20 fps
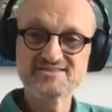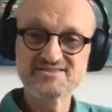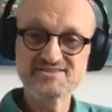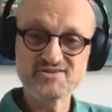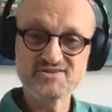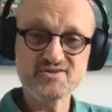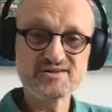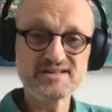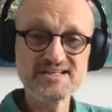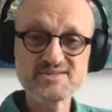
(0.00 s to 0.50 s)

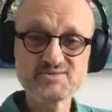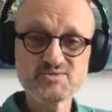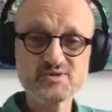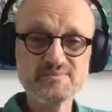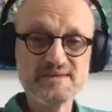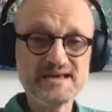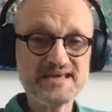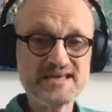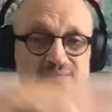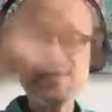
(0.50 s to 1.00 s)
So
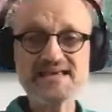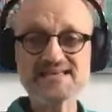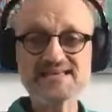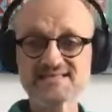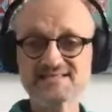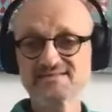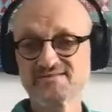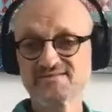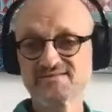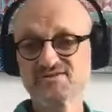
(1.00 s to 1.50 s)
toddlers will make a
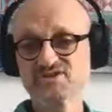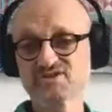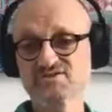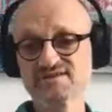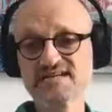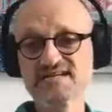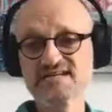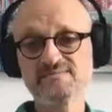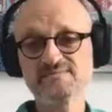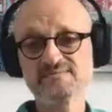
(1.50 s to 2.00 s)
mess, will
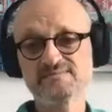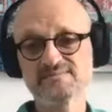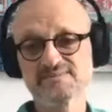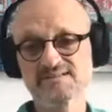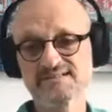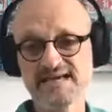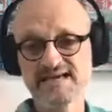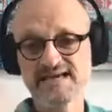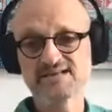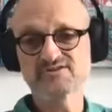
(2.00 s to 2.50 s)

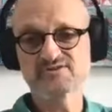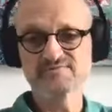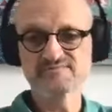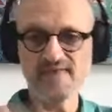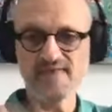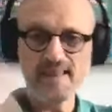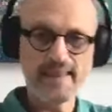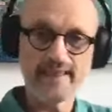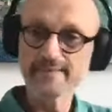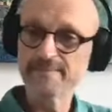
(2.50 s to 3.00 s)
scream,
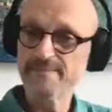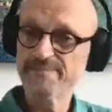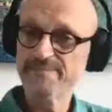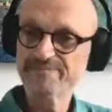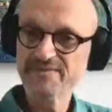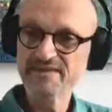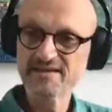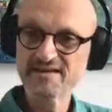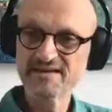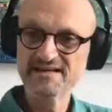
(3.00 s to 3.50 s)
tantrum, blah, blah,
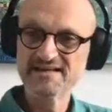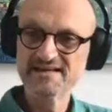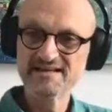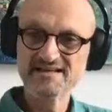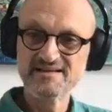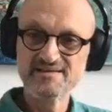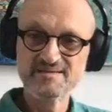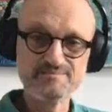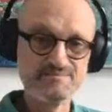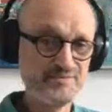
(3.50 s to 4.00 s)
blah.
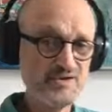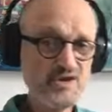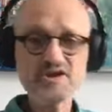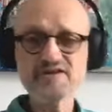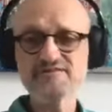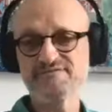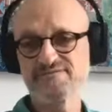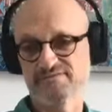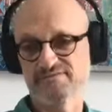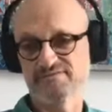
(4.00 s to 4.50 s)

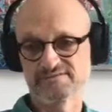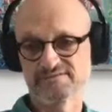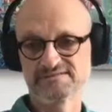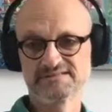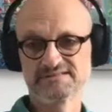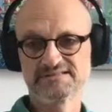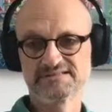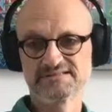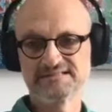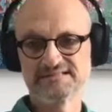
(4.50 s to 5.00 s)

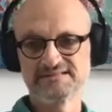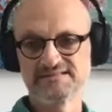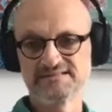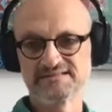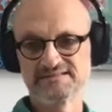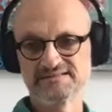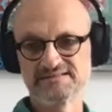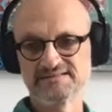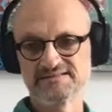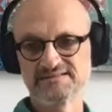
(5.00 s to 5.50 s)
Beautiful.
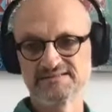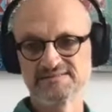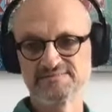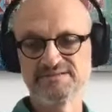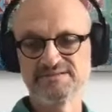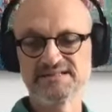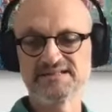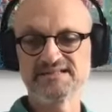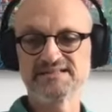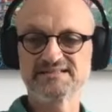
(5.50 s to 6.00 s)

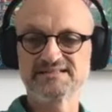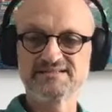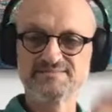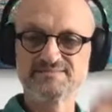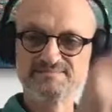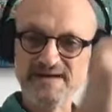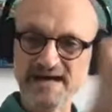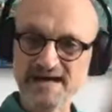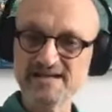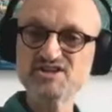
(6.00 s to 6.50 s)

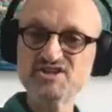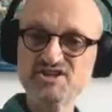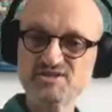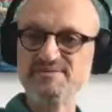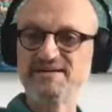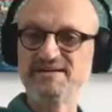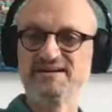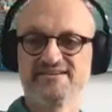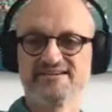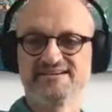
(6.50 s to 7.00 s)
But the
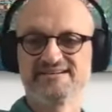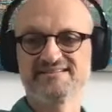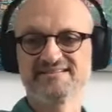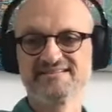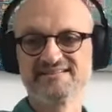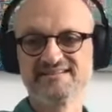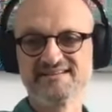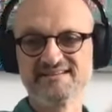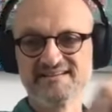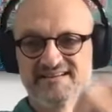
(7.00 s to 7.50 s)
punished
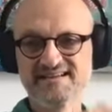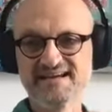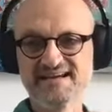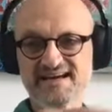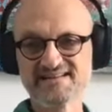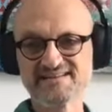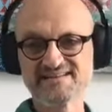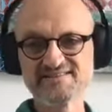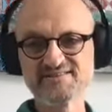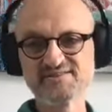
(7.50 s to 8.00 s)
parent
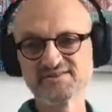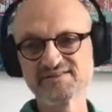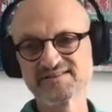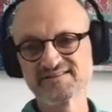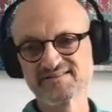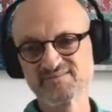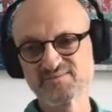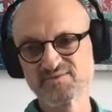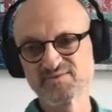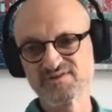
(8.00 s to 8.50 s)
can't
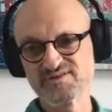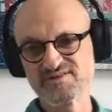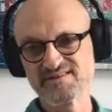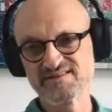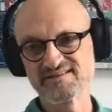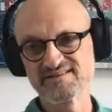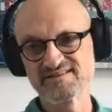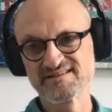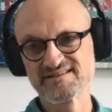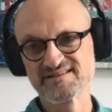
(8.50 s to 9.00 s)
deal
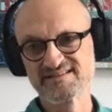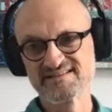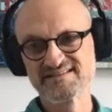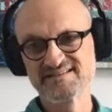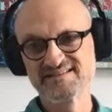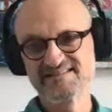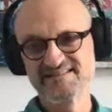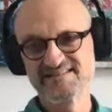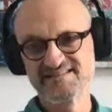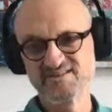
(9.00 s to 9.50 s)
with the
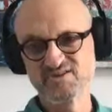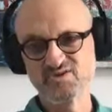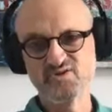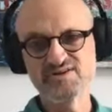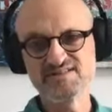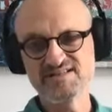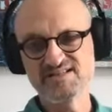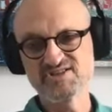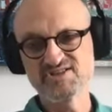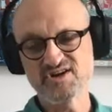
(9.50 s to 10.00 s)

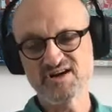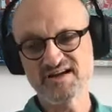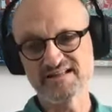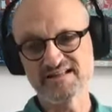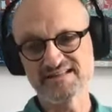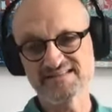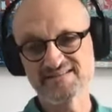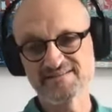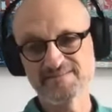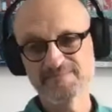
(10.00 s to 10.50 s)
noisy
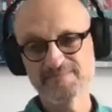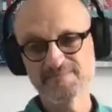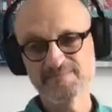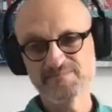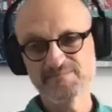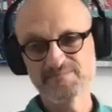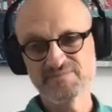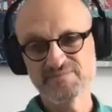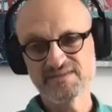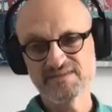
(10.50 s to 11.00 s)
child
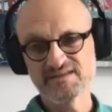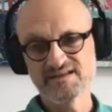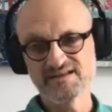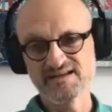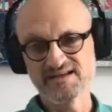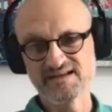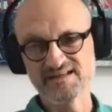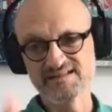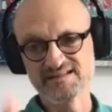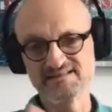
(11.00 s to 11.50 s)

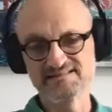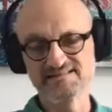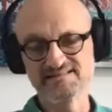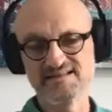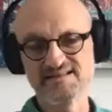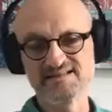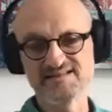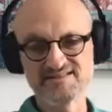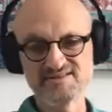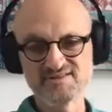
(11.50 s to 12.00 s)

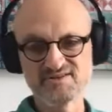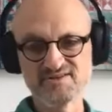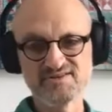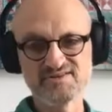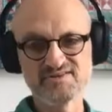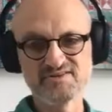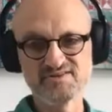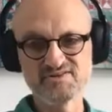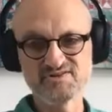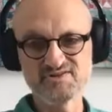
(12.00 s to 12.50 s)
and, and
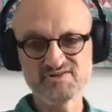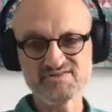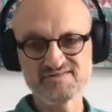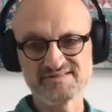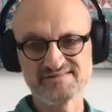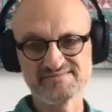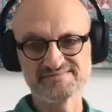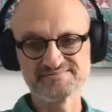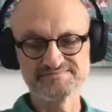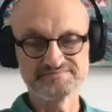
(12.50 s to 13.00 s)
so it goes
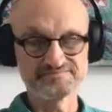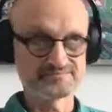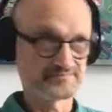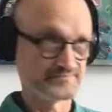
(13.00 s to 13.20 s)
on.